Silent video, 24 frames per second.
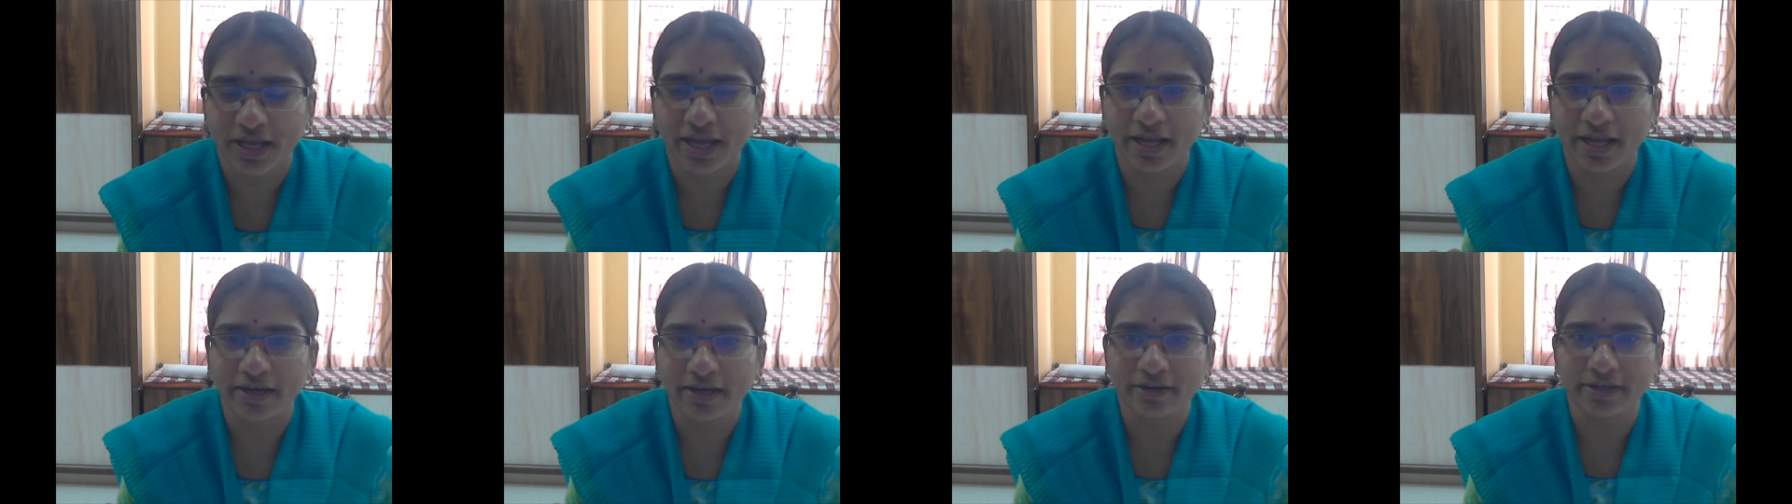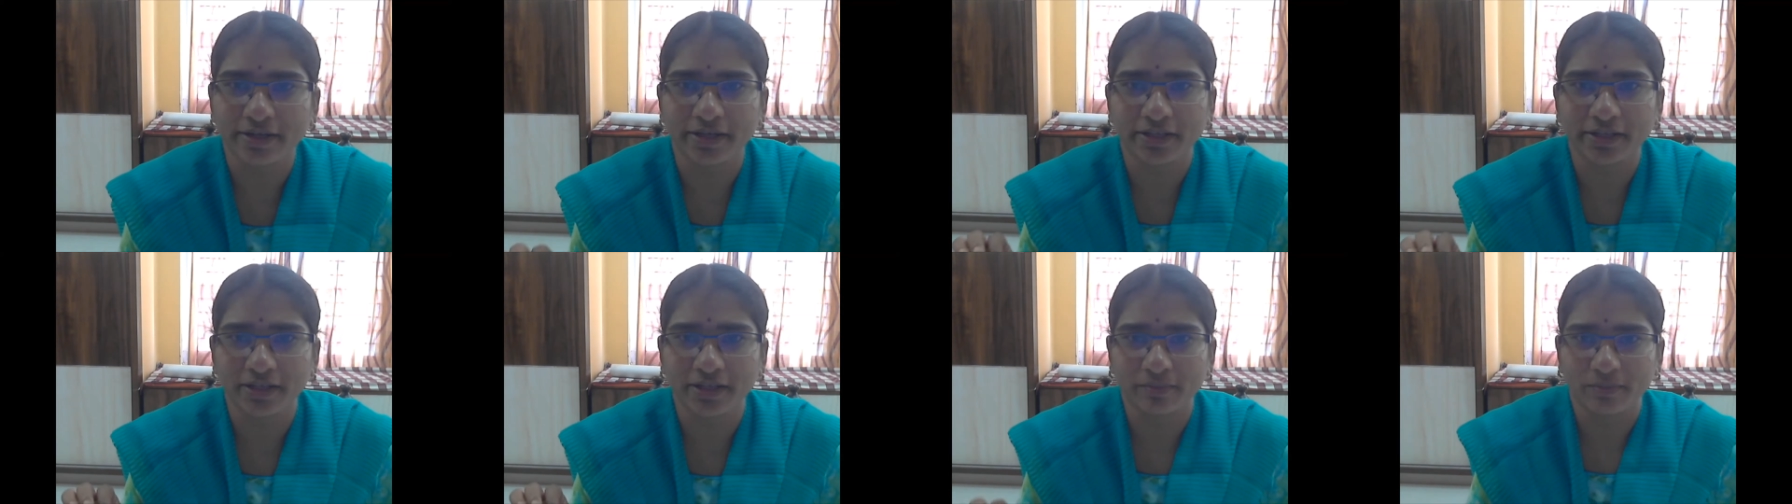and
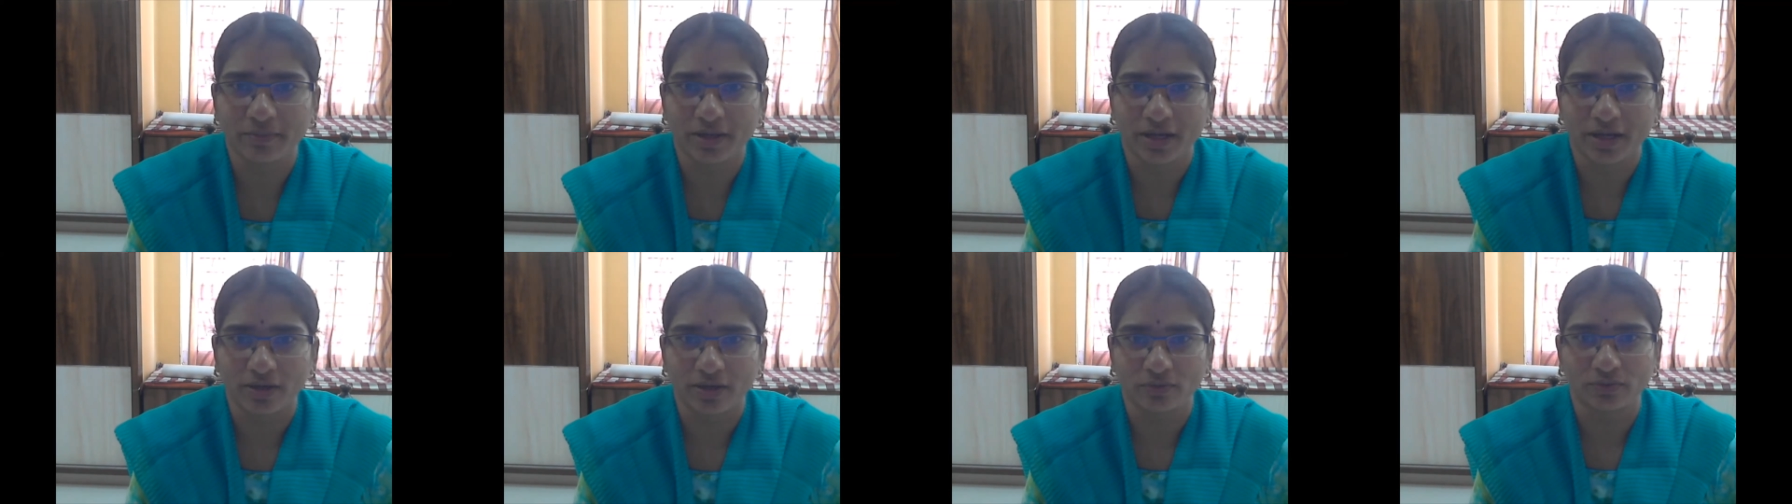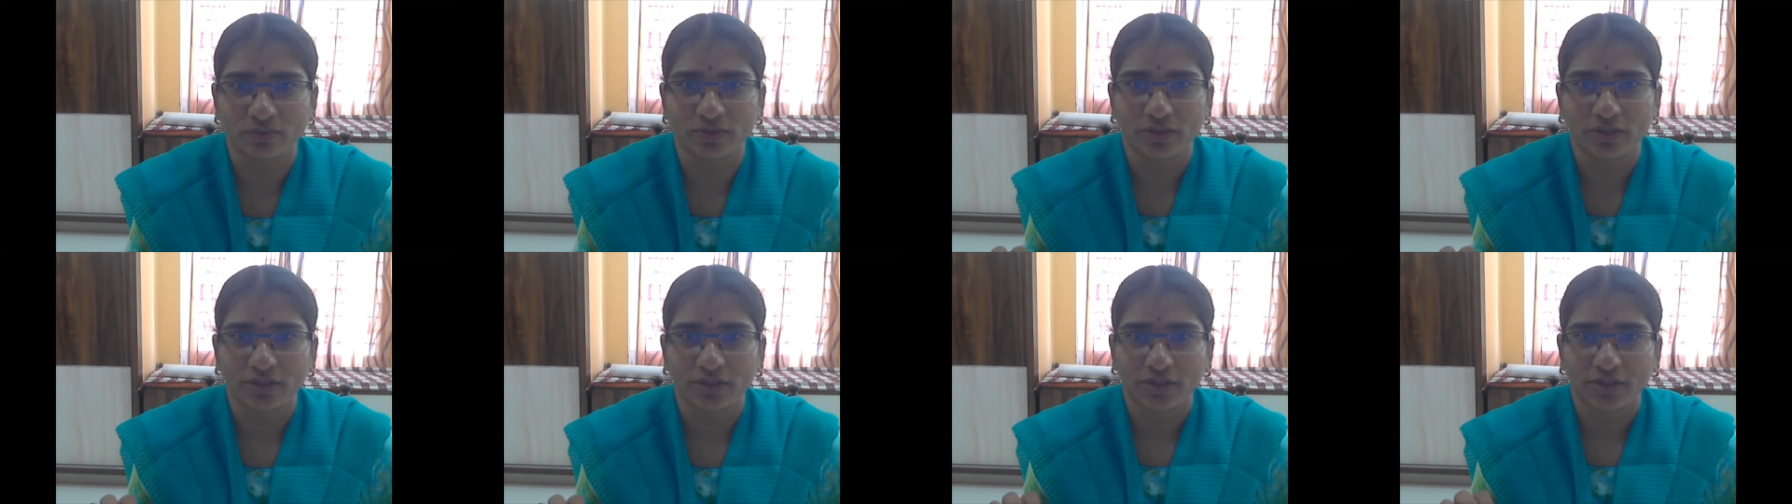read them aloud,
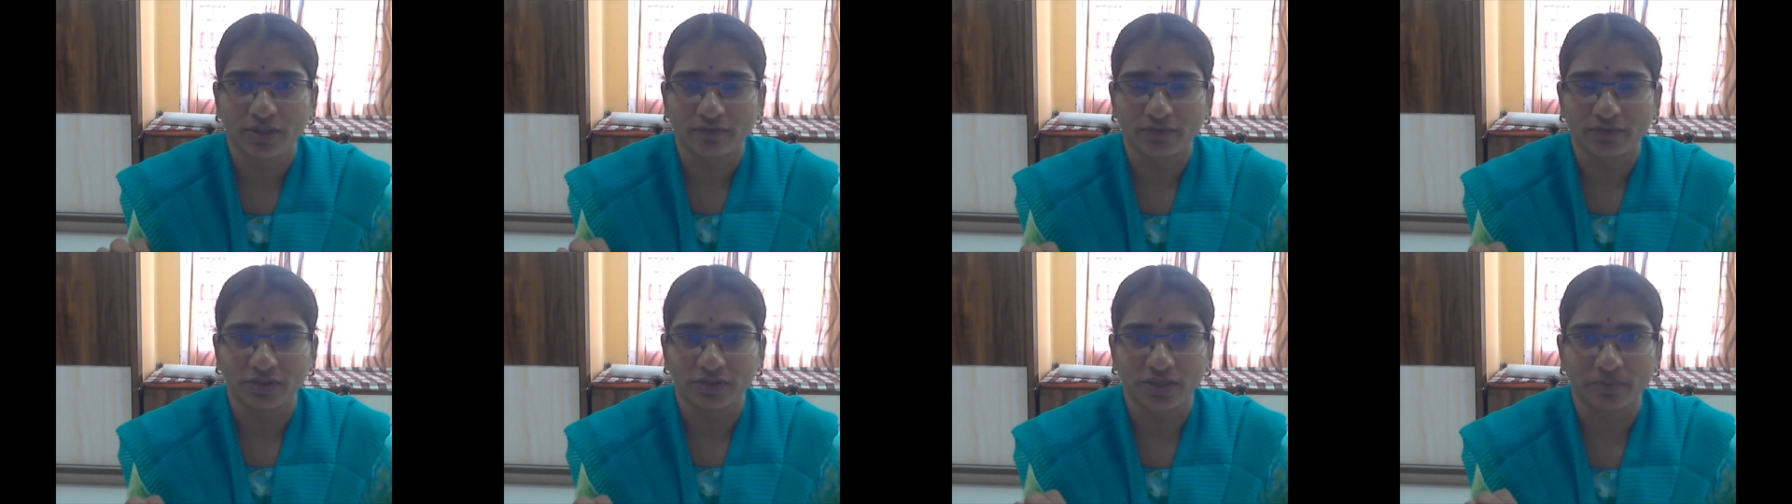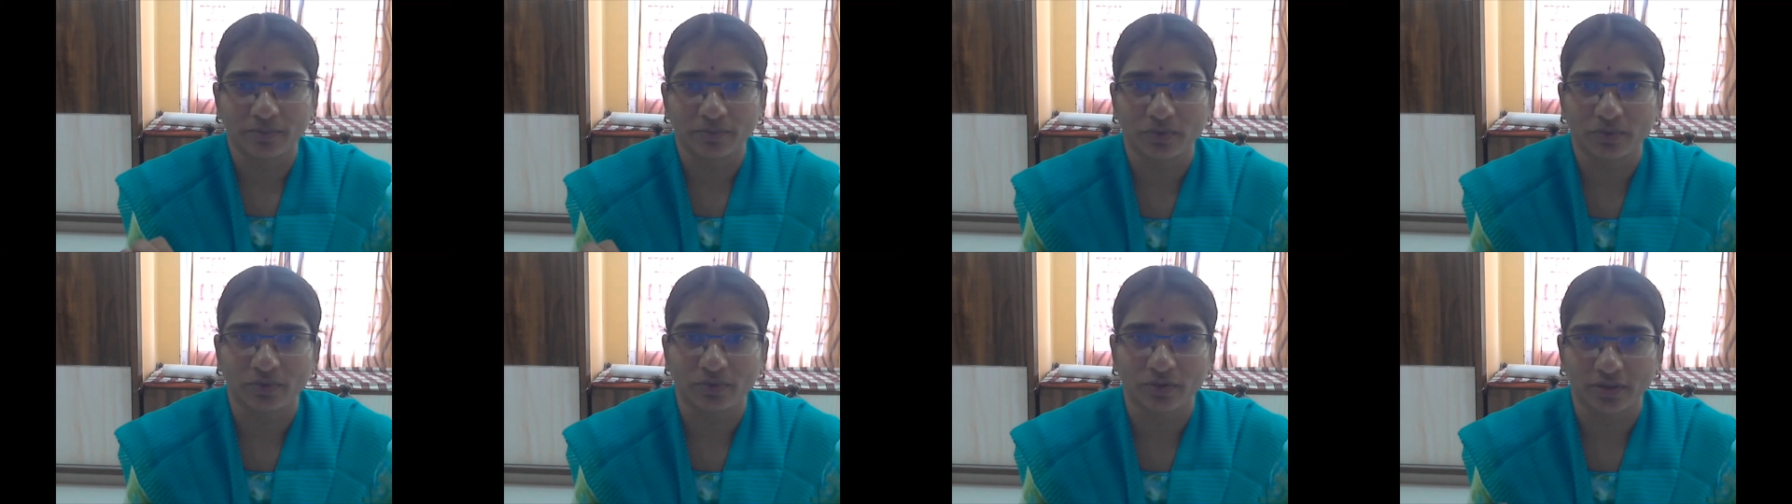
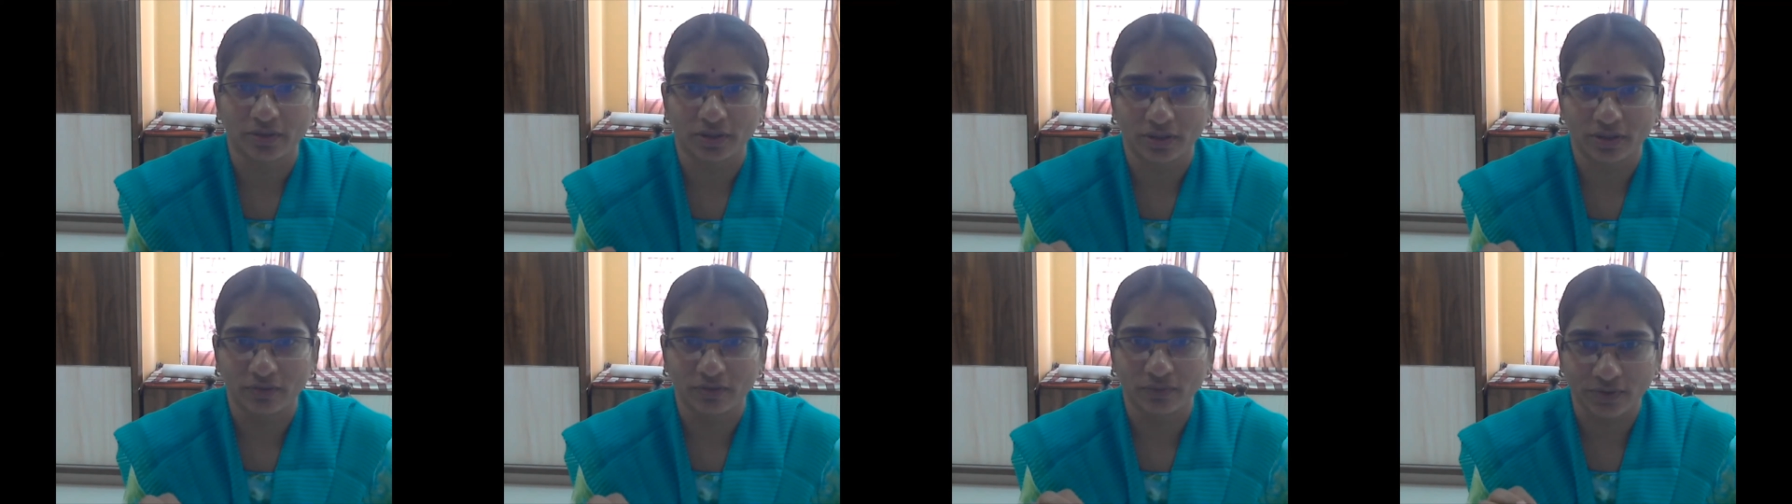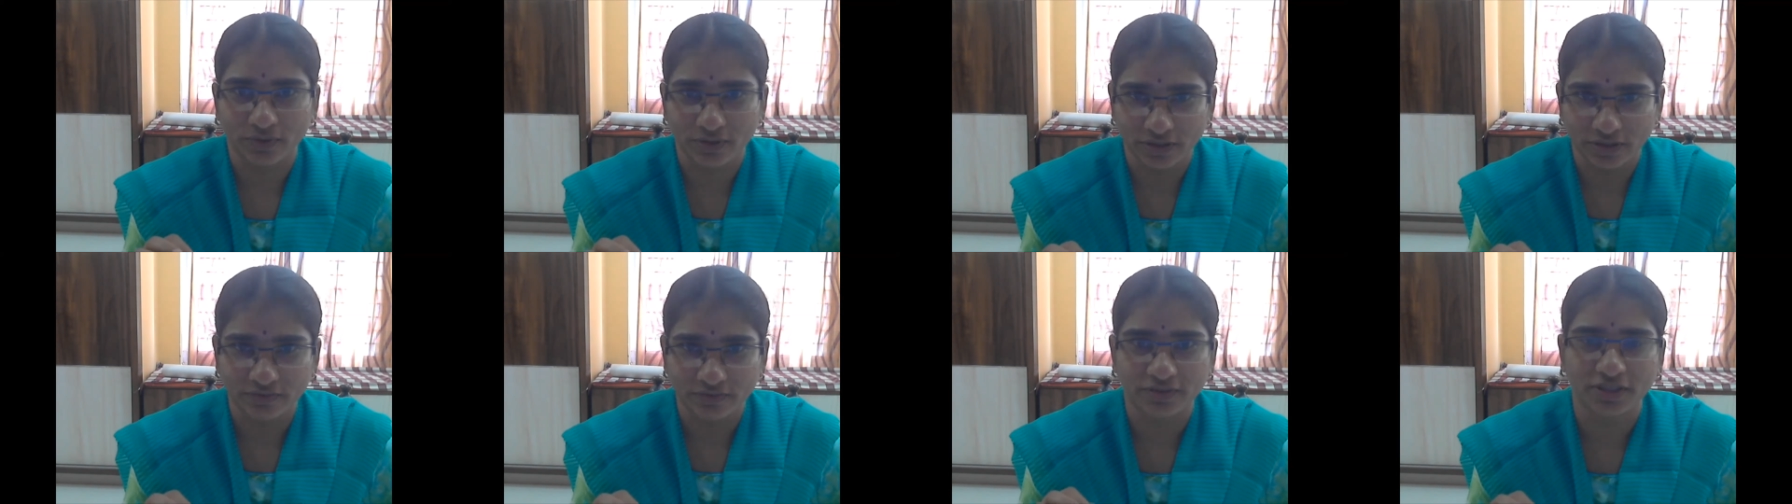the
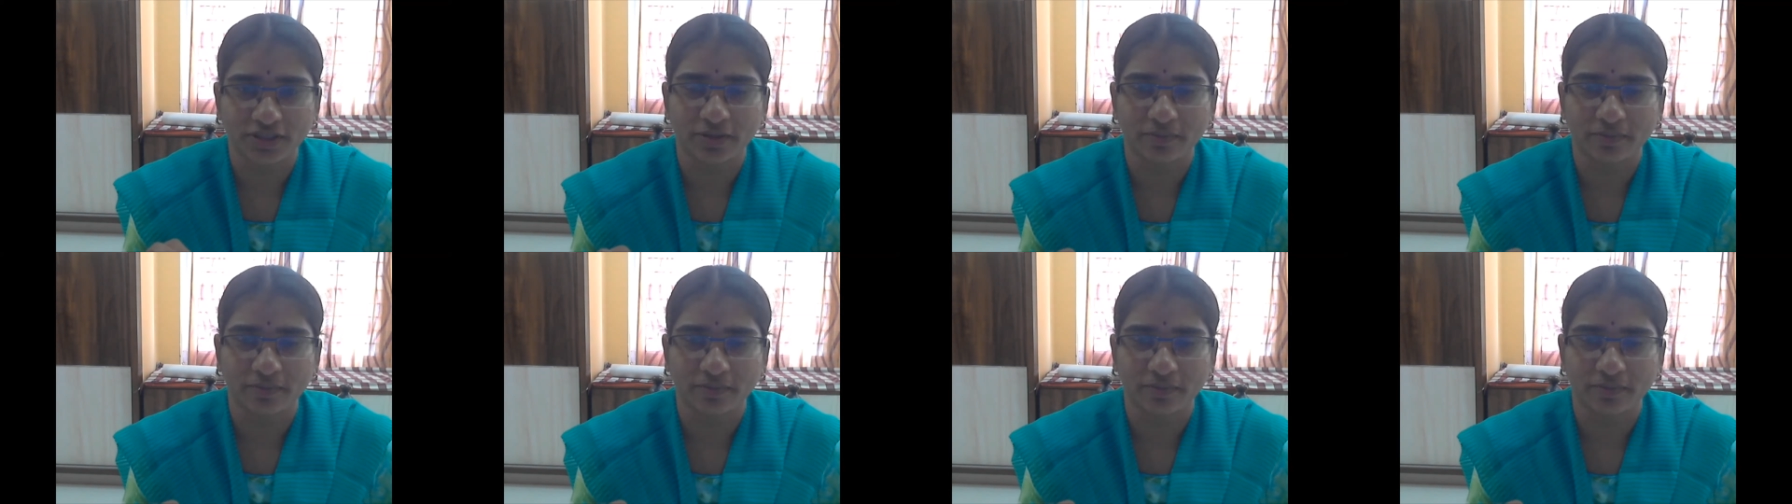words which I